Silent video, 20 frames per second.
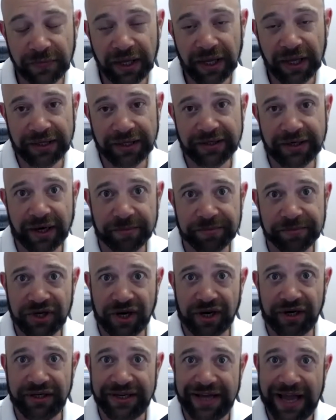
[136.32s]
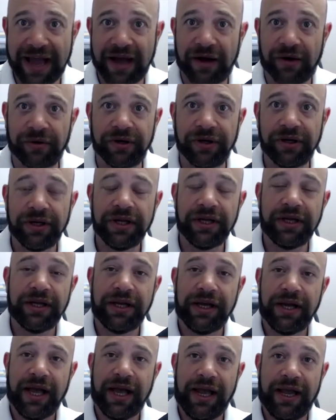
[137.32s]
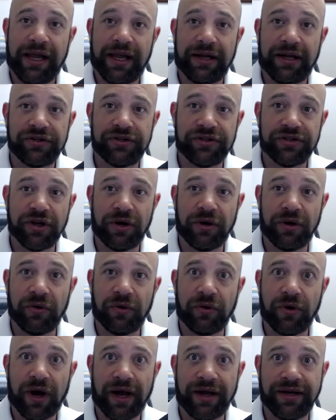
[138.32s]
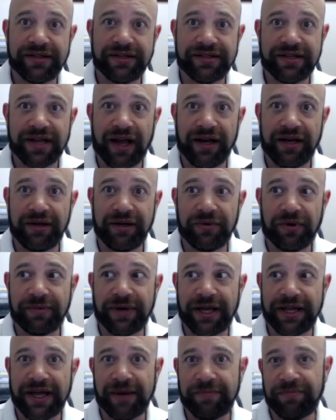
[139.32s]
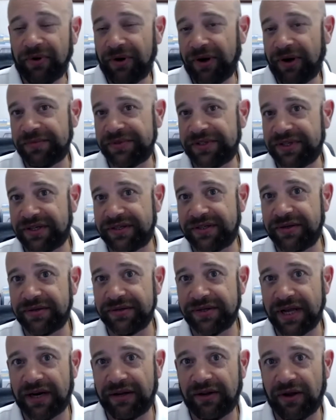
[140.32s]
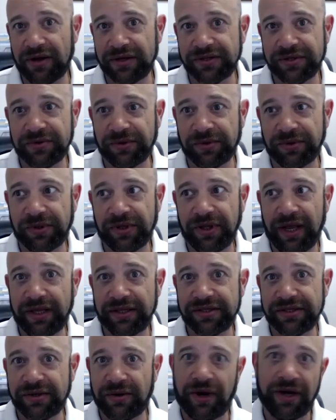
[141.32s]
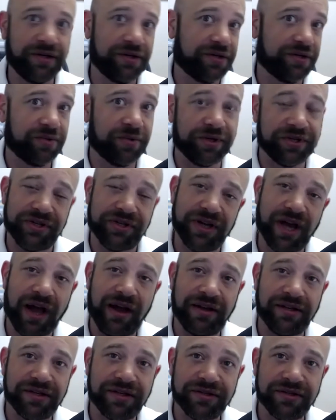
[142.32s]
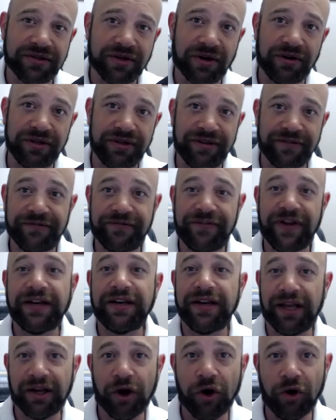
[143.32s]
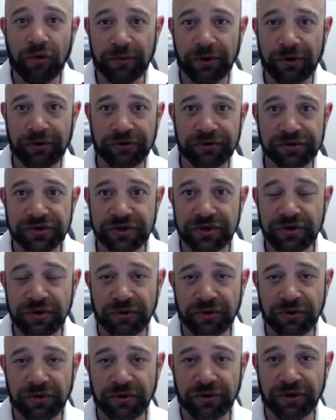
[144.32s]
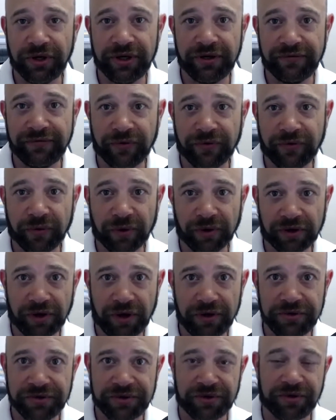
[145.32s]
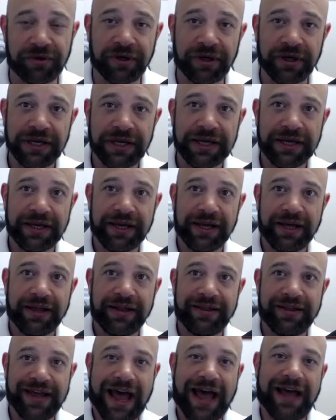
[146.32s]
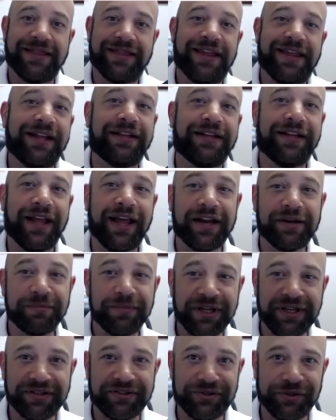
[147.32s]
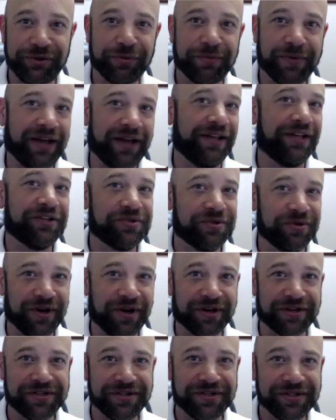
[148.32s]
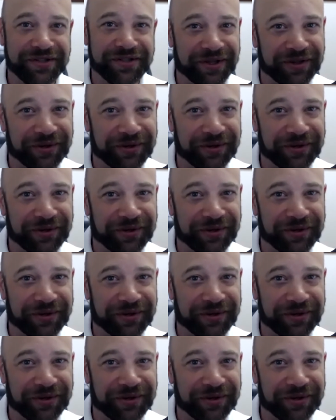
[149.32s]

ended up shutting down. And so I decided, well, by that point, I'm 6 years out of law school. And so I just switched sides and started defending homeowners who were in foreclosure. That then led me to my introduction to